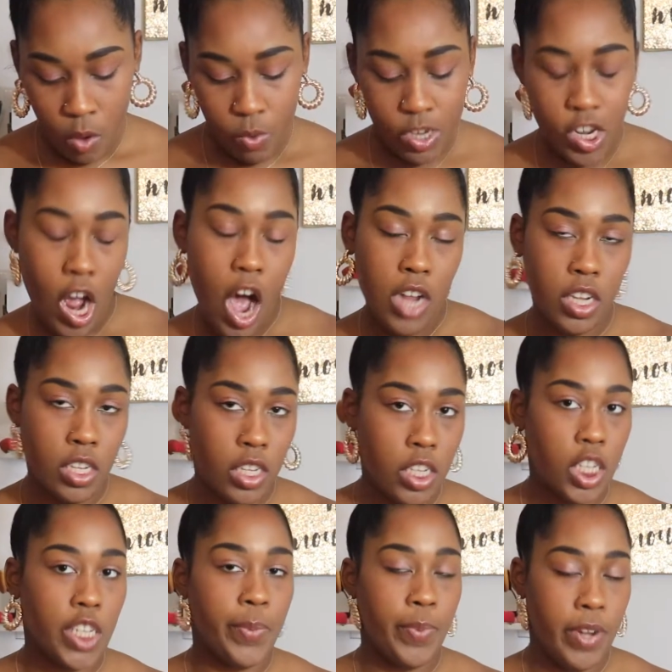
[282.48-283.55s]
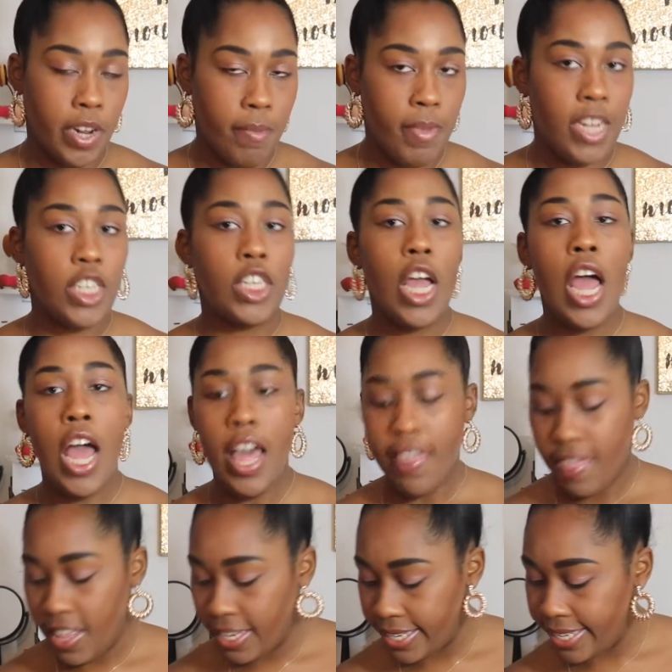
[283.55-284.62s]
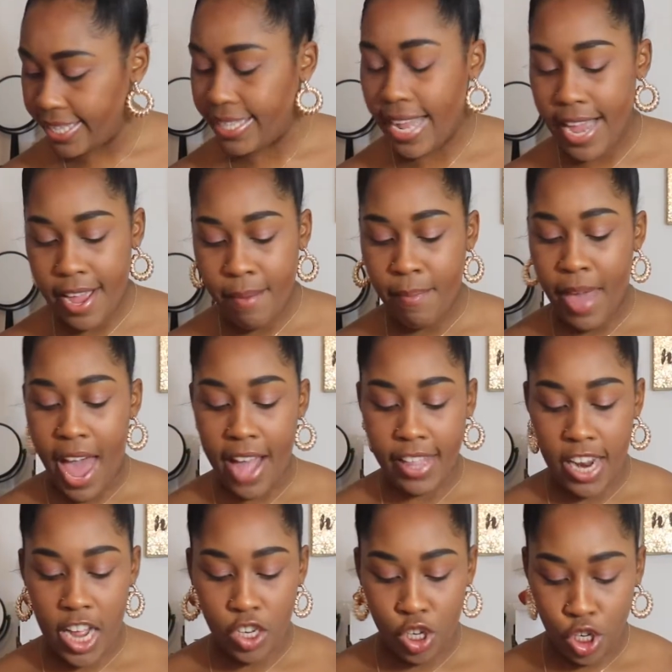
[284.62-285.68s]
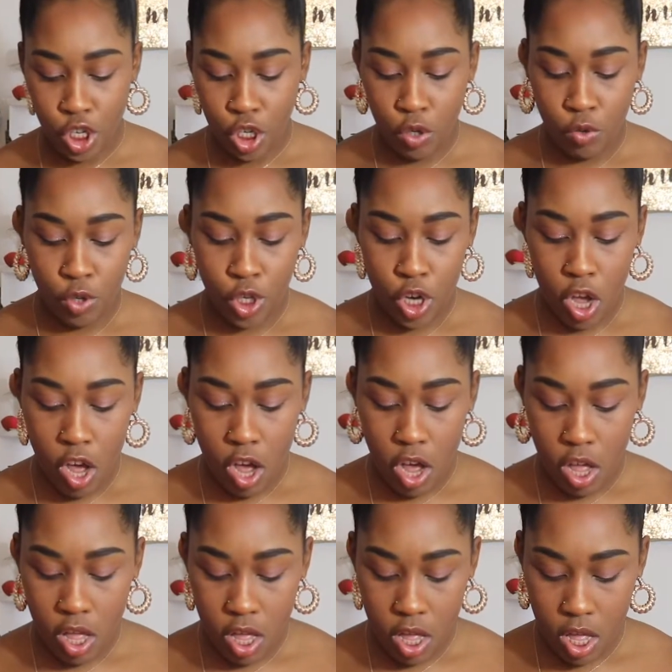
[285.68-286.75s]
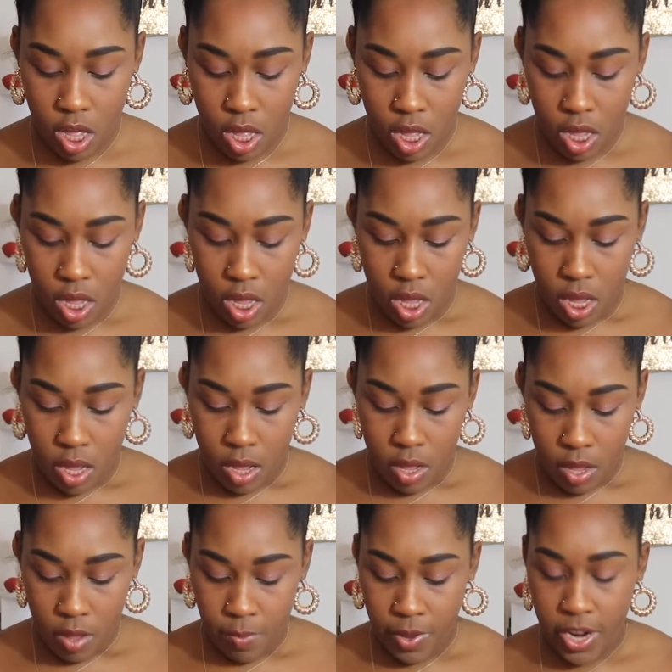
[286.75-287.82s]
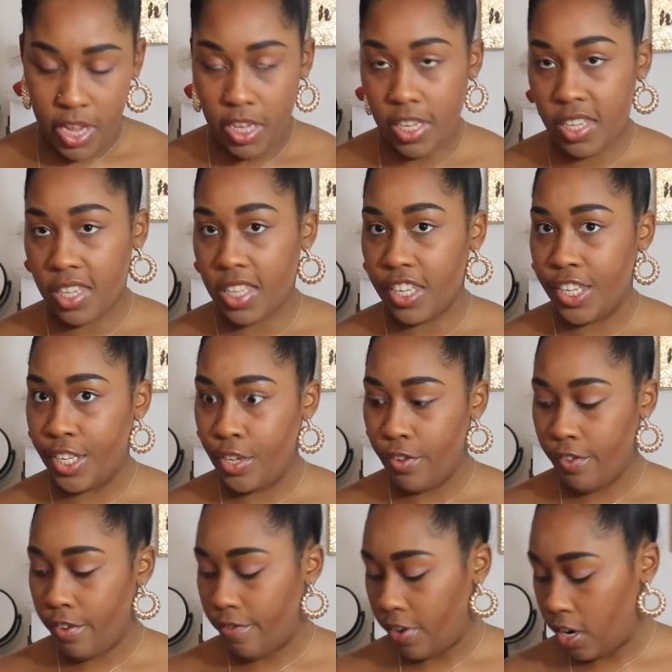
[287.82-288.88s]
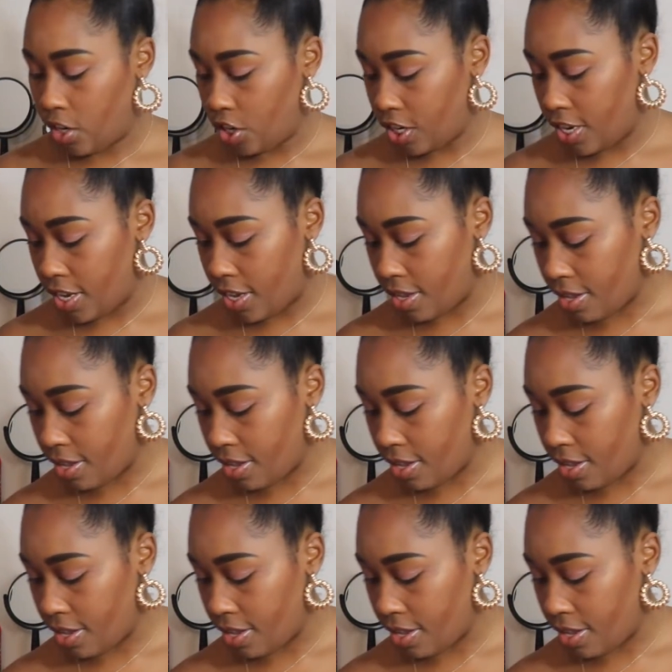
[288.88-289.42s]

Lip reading: which honestly is pretty much the same bag that I just showed y'all, but it's the silver version.